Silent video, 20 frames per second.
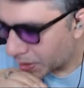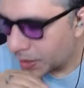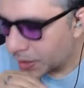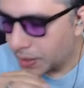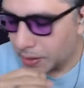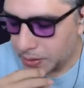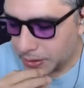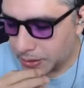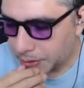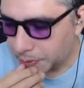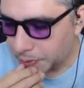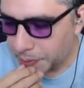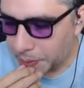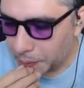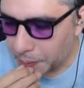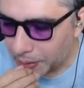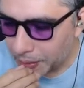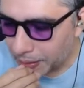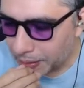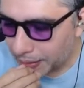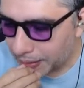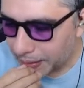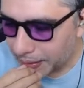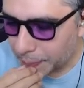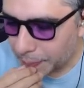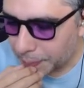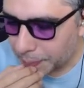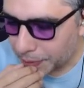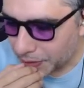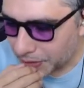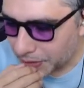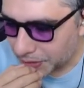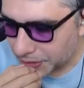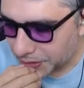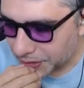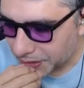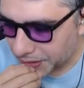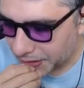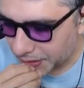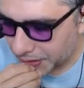do we want a
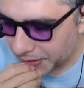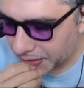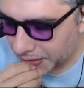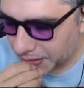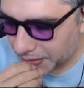person,